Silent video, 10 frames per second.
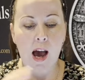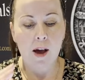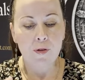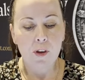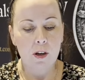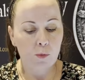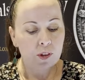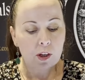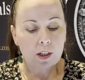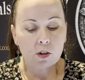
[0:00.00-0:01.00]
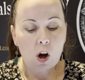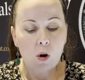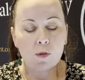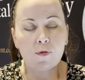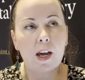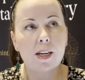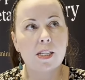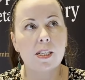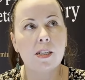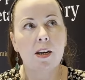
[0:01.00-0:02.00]
had with the little gold
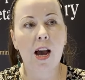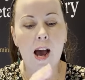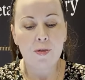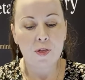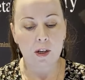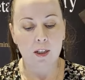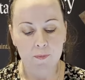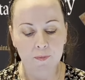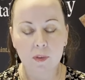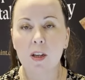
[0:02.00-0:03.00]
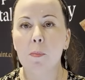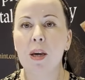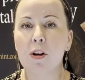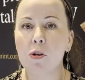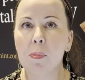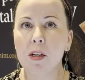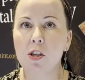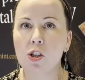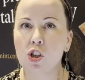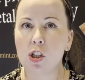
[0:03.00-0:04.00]
flakes in, and it had the little pyramid
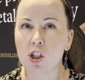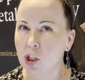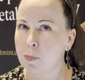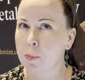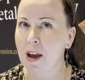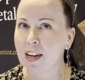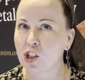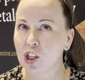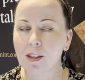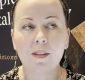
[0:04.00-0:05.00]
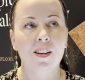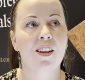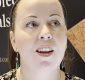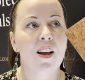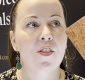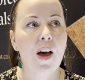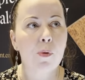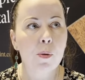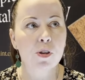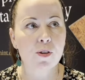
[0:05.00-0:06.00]
shipper packaging. Okay. That
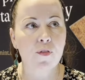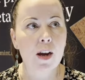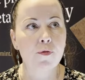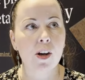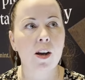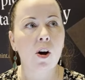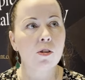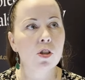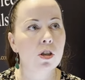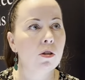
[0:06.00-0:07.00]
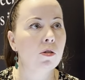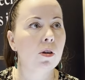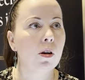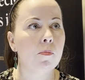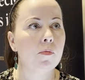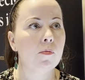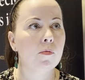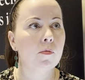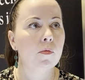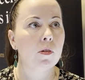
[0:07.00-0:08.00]
one was a favourite. And I also,
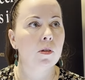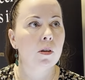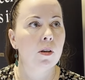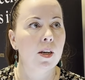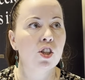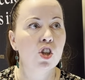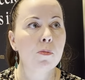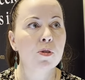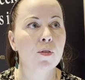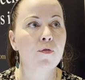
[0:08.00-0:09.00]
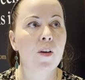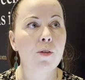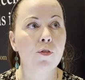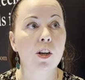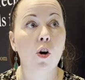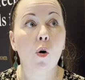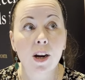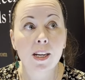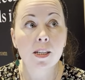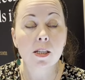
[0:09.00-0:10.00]
in terms of favourite
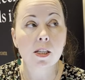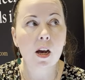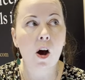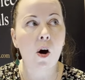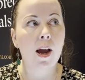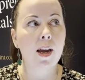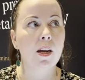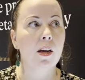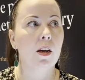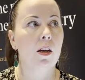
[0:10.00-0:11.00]
coins, I